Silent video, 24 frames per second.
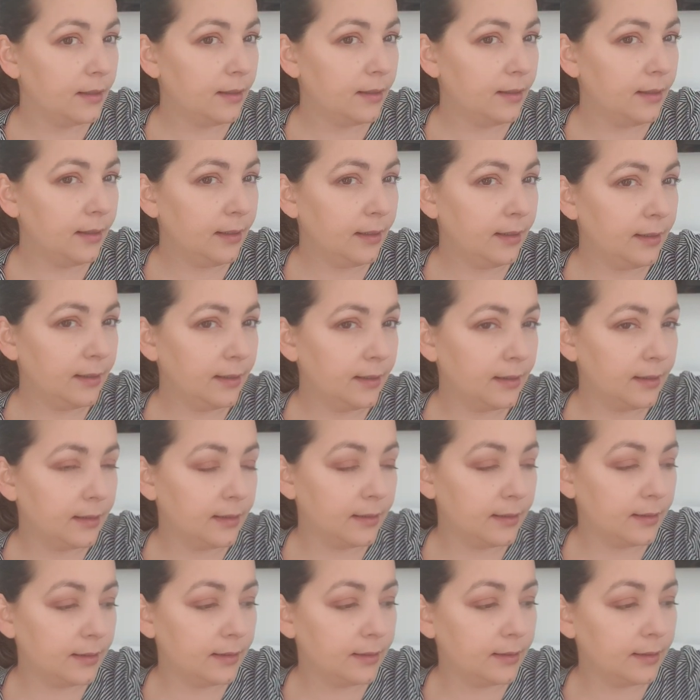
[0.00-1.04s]

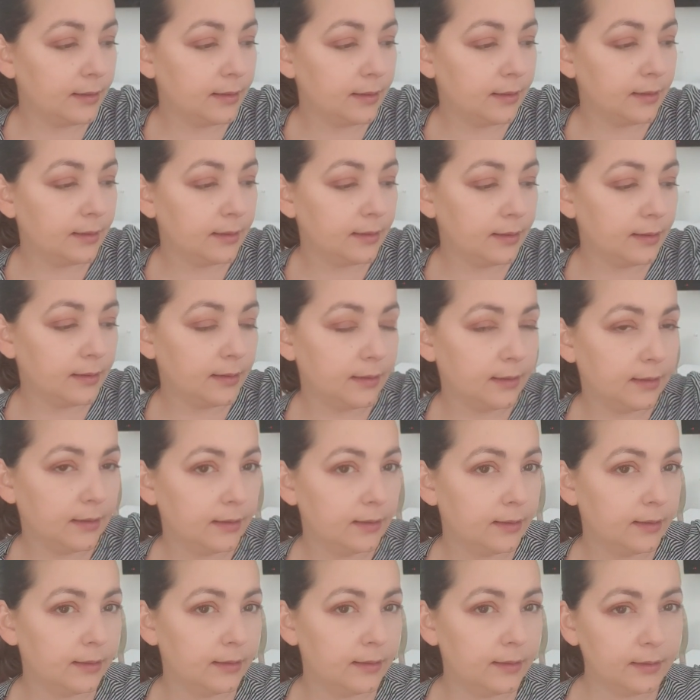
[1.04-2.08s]

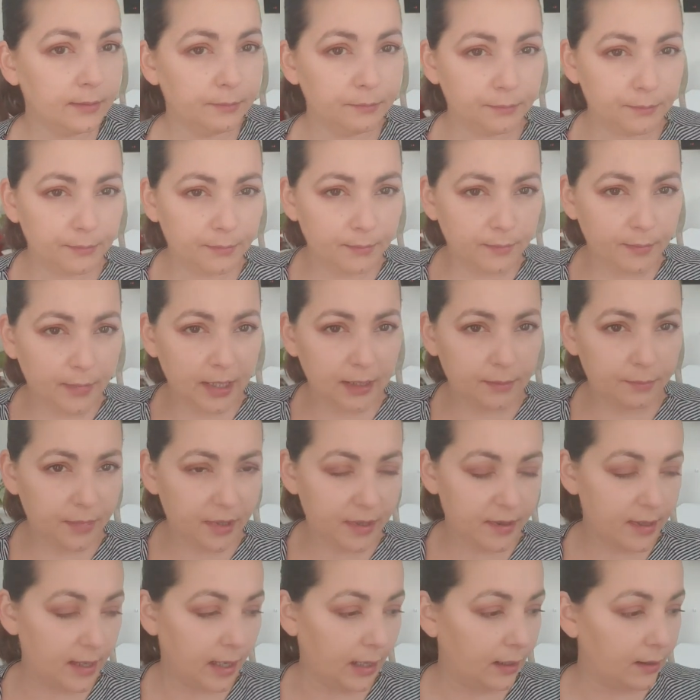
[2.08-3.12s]
and made me
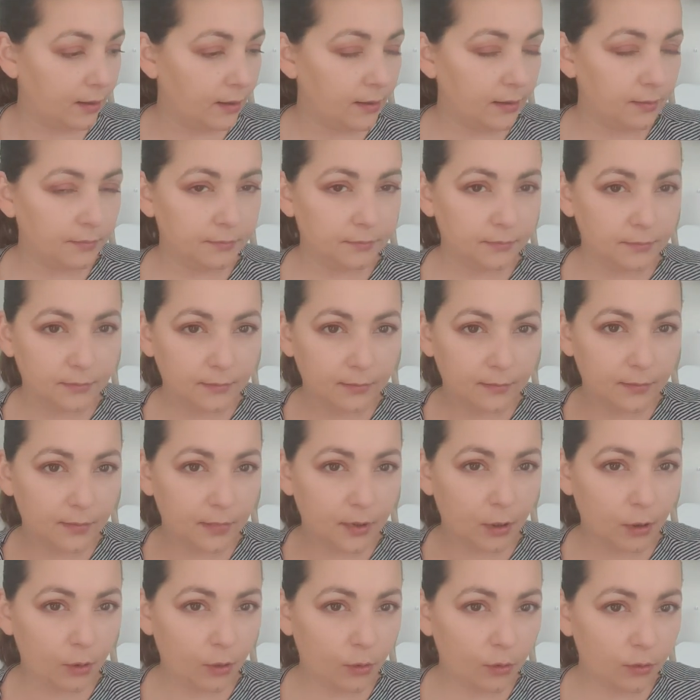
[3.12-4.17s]
think
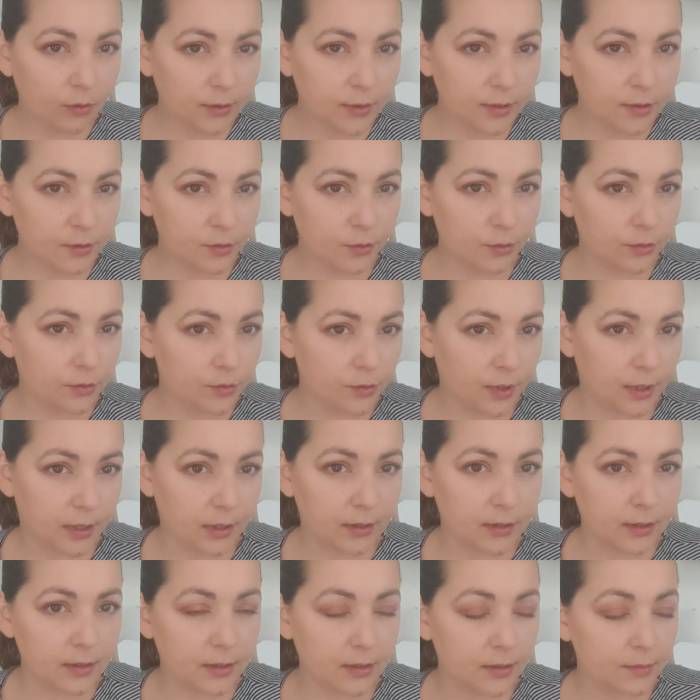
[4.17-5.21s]
all these
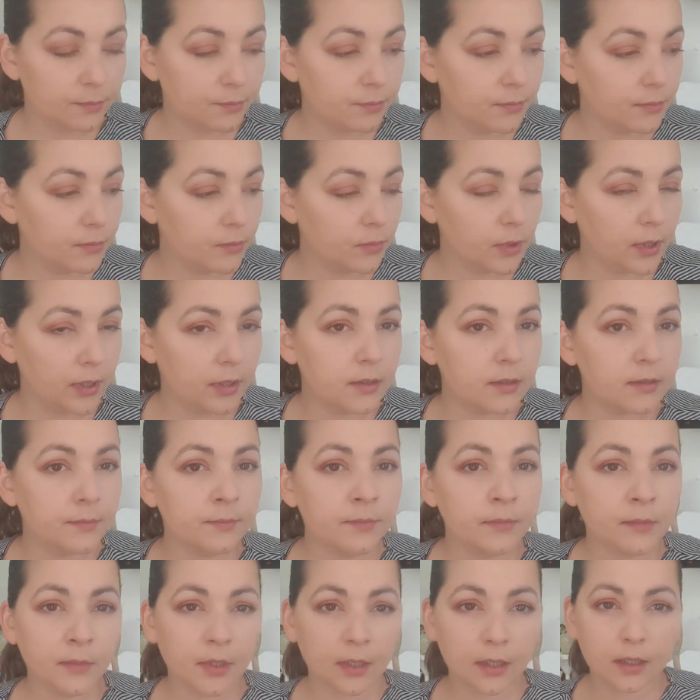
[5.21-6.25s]
nutrients, right,
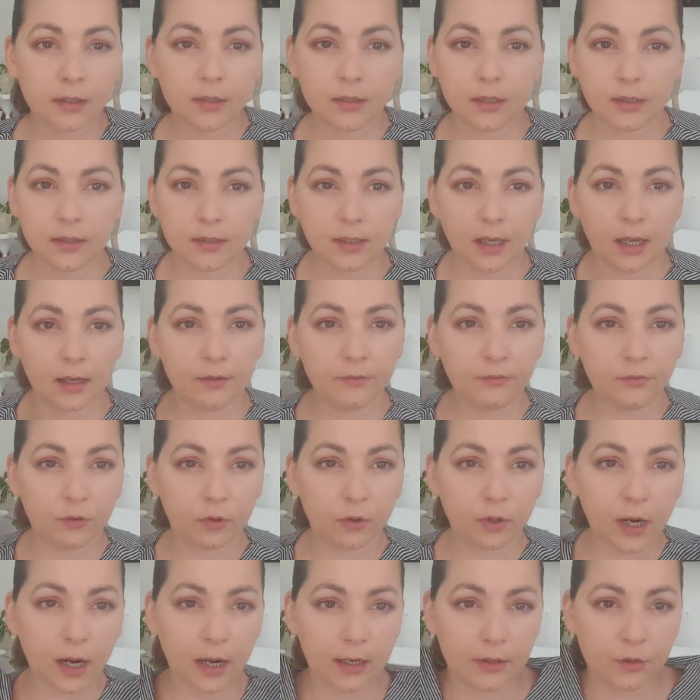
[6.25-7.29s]
are designed for
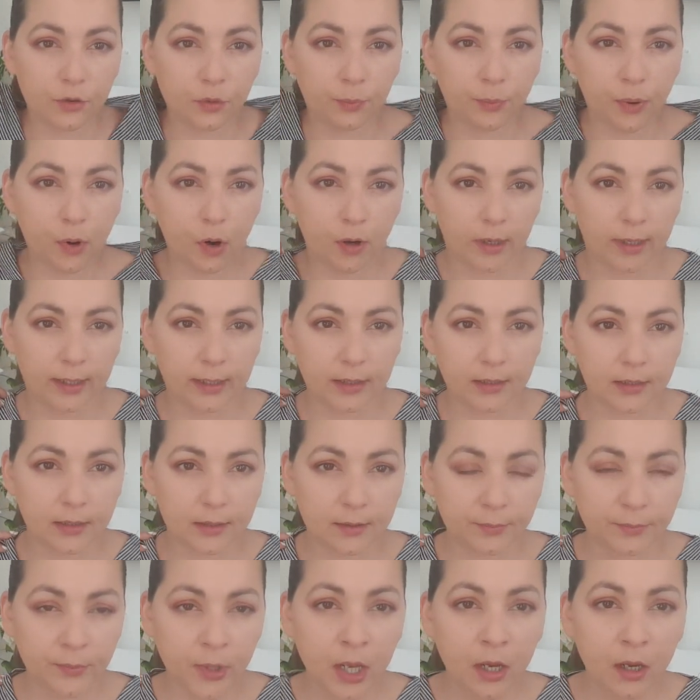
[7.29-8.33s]
hydroponics.
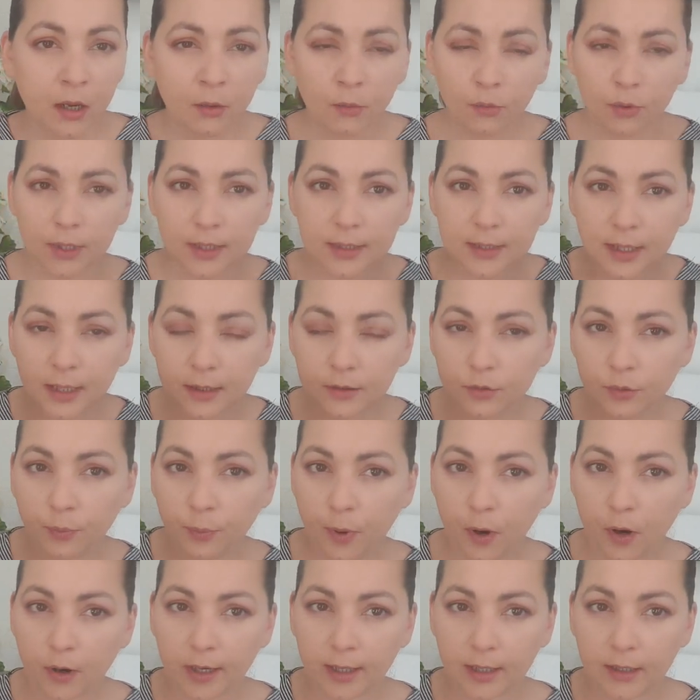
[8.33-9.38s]
What is
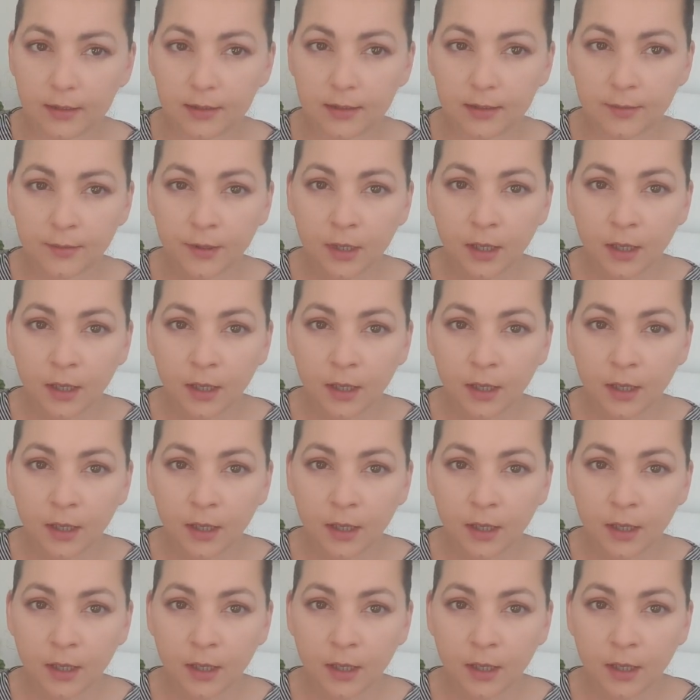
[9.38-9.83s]
hydroponics?